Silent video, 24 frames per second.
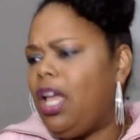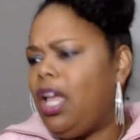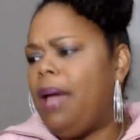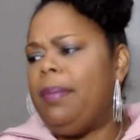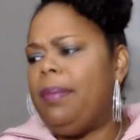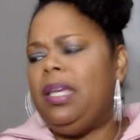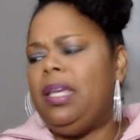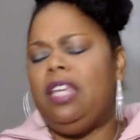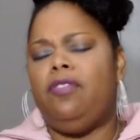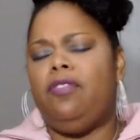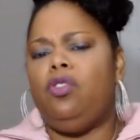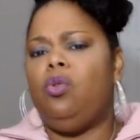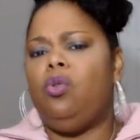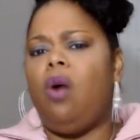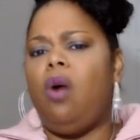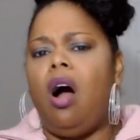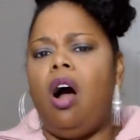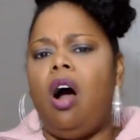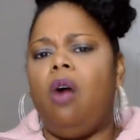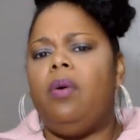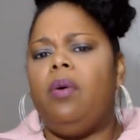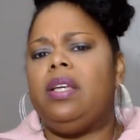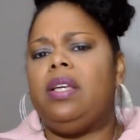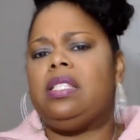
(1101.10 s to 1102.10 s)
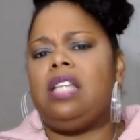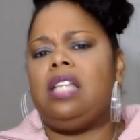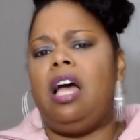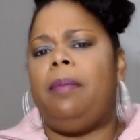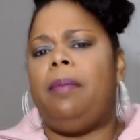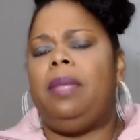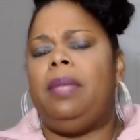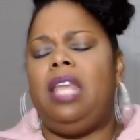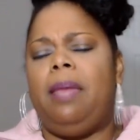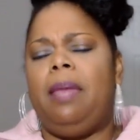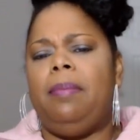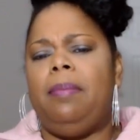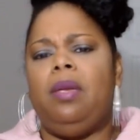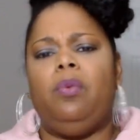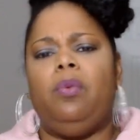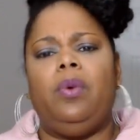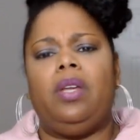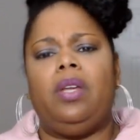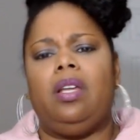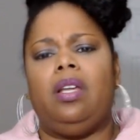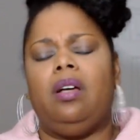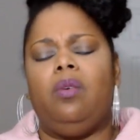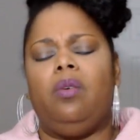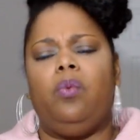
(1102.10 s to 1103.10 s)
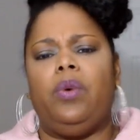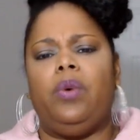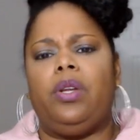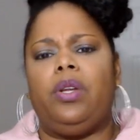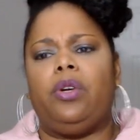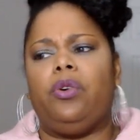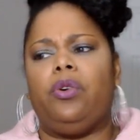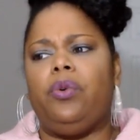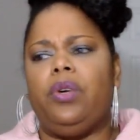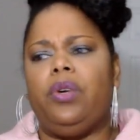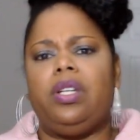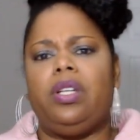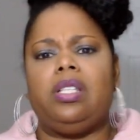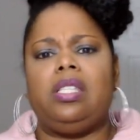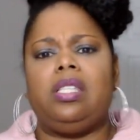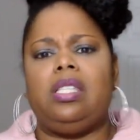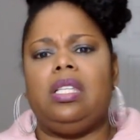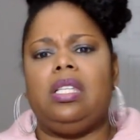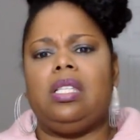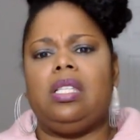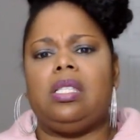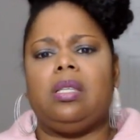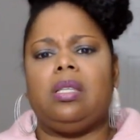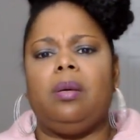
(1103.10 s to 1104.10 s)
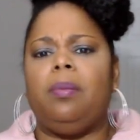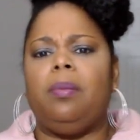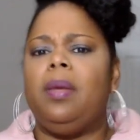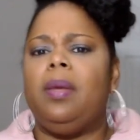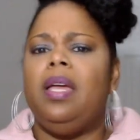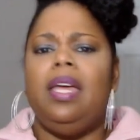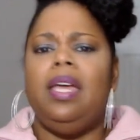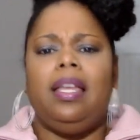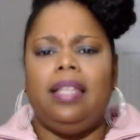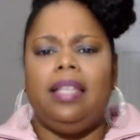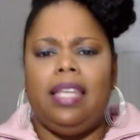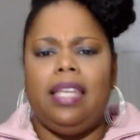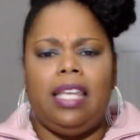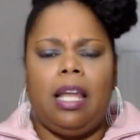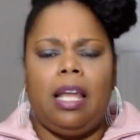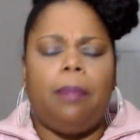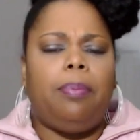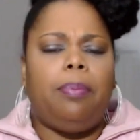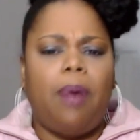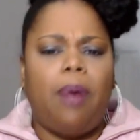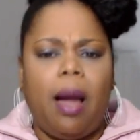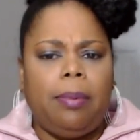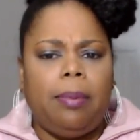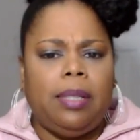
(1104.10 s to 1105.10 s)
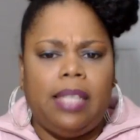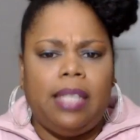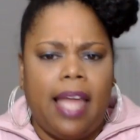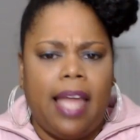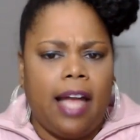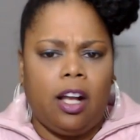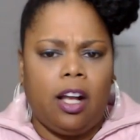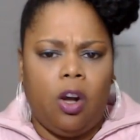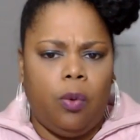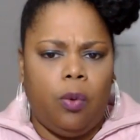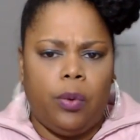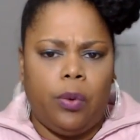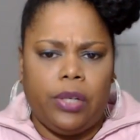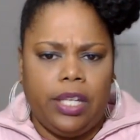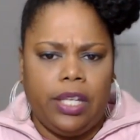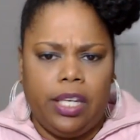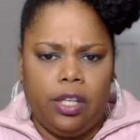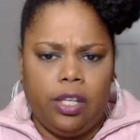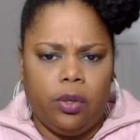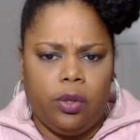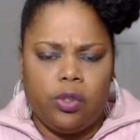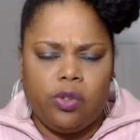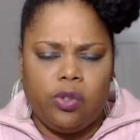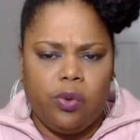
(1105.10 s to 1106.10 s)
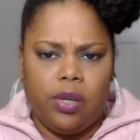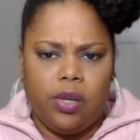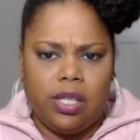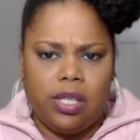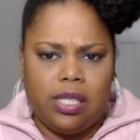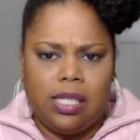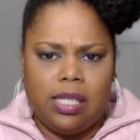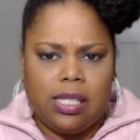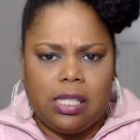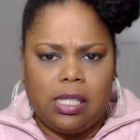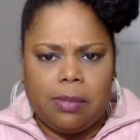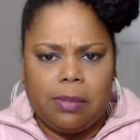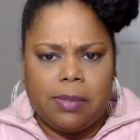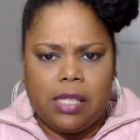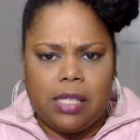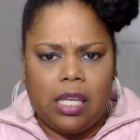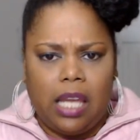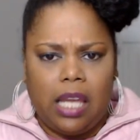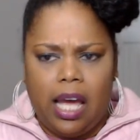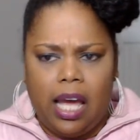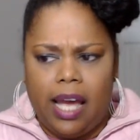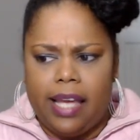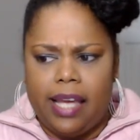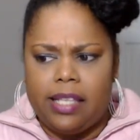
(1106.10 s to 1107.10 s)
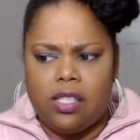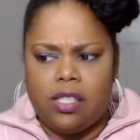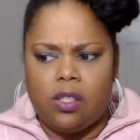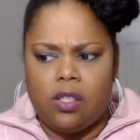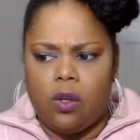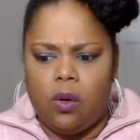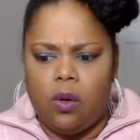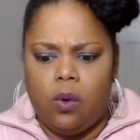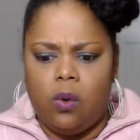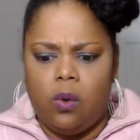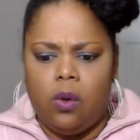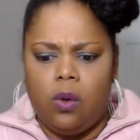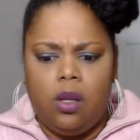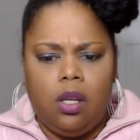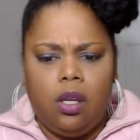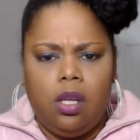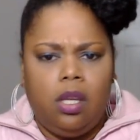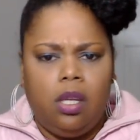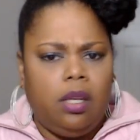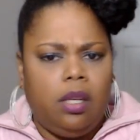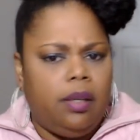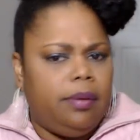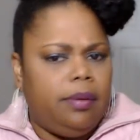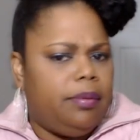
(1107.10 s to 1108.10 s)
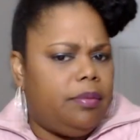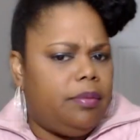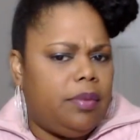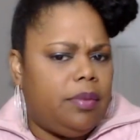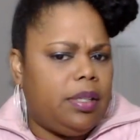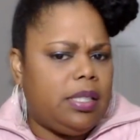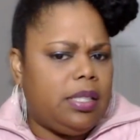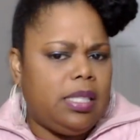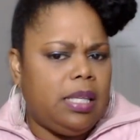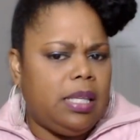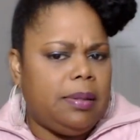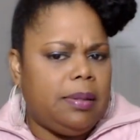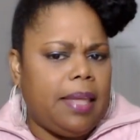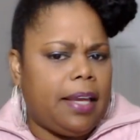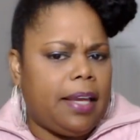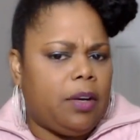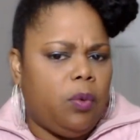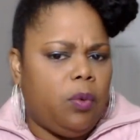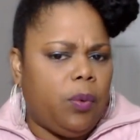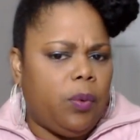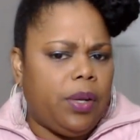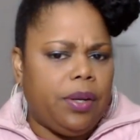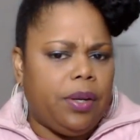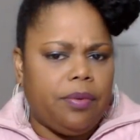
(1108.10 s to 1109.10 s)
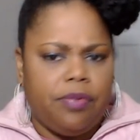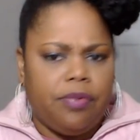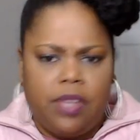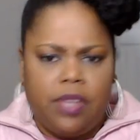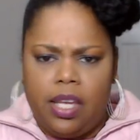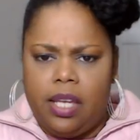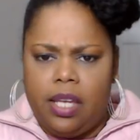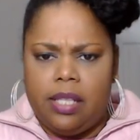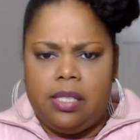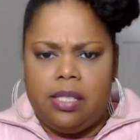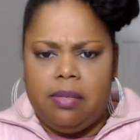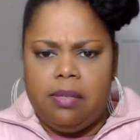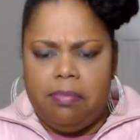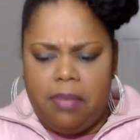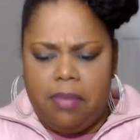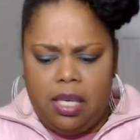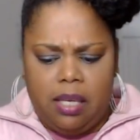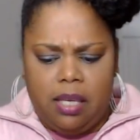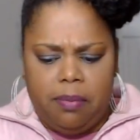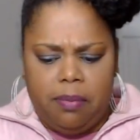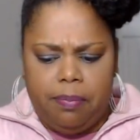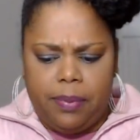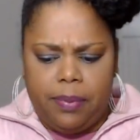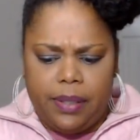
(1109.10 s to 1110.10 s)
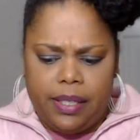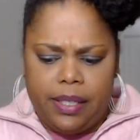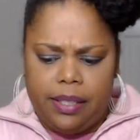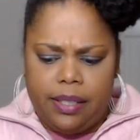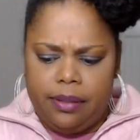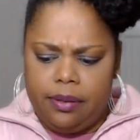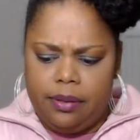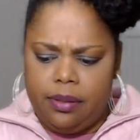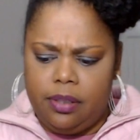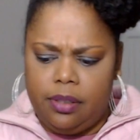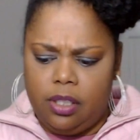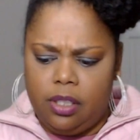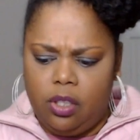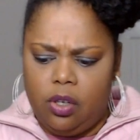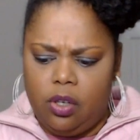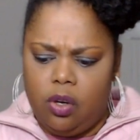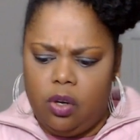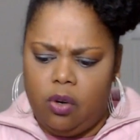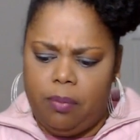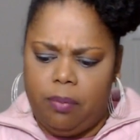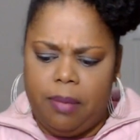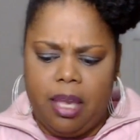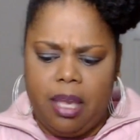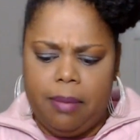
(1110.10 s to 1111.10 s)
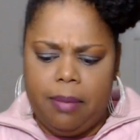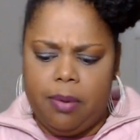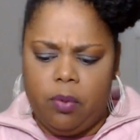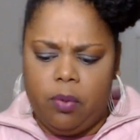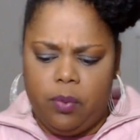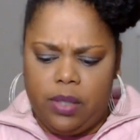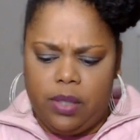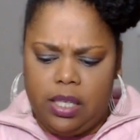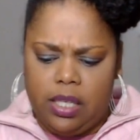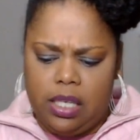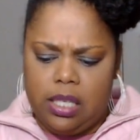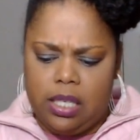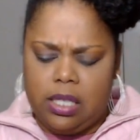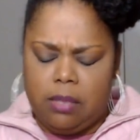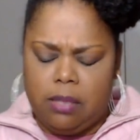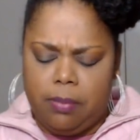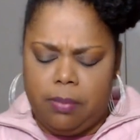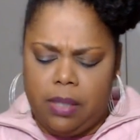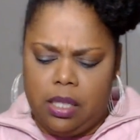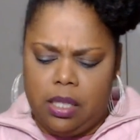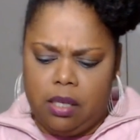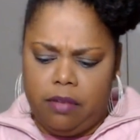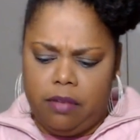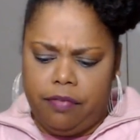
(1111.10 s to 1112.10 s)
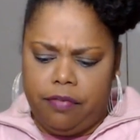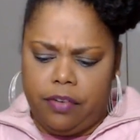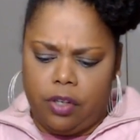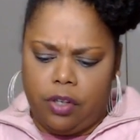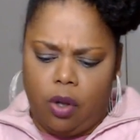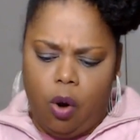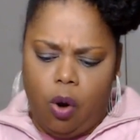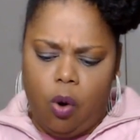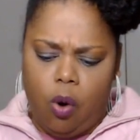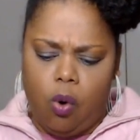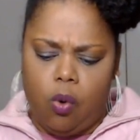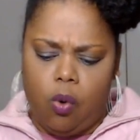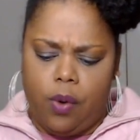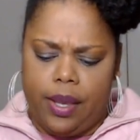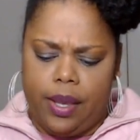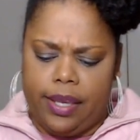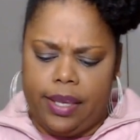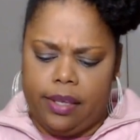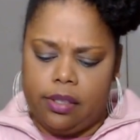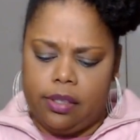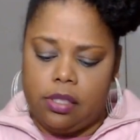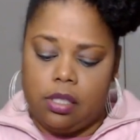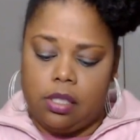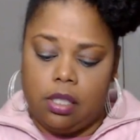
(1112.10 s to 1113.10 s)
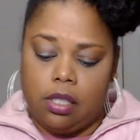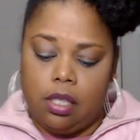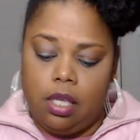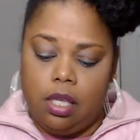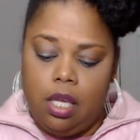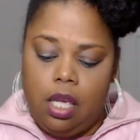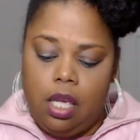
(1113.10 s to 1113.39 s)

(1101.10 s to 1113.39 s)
mean, if you always coming at me with a criticism, then I'm probably not going to want to hear those criticisms a lot. So it seemed like a weird thing to me, but you know, maybe we needed to be there for the whole answer.